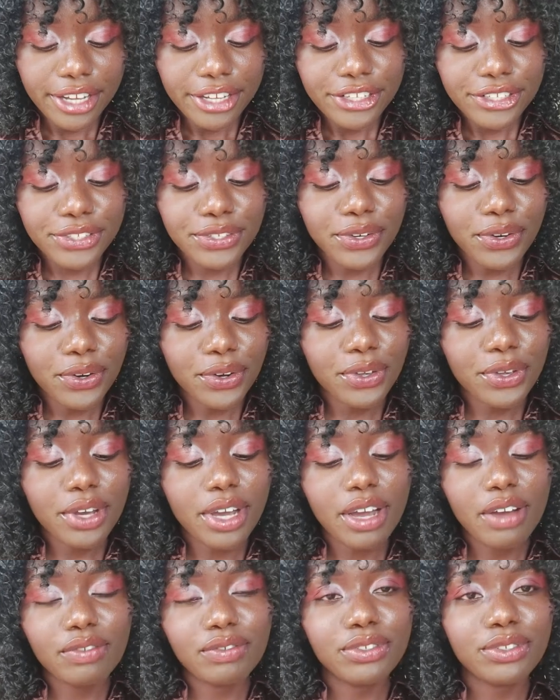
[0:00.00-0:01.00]
So all you
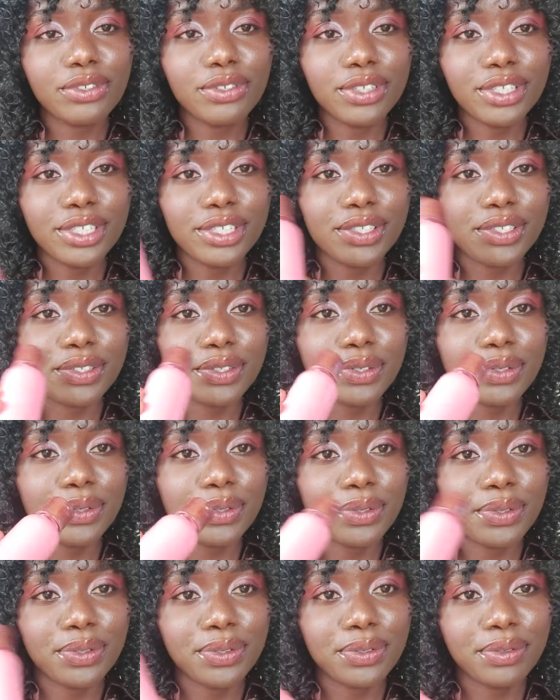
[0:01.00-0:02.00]
have to do is
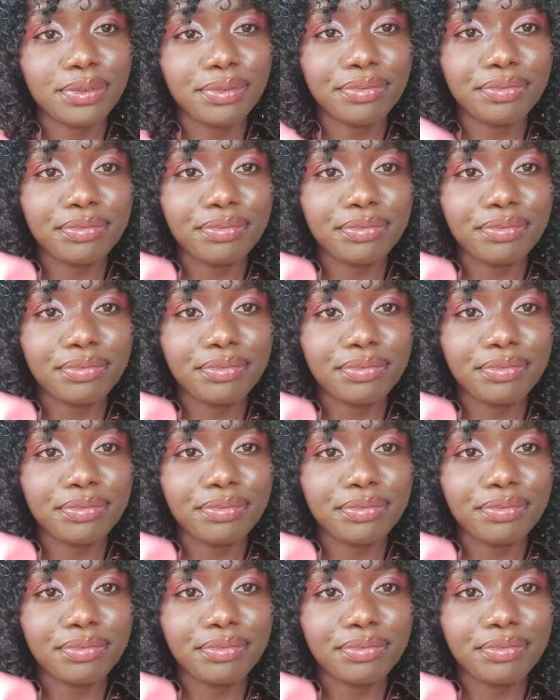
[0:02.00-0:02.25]
to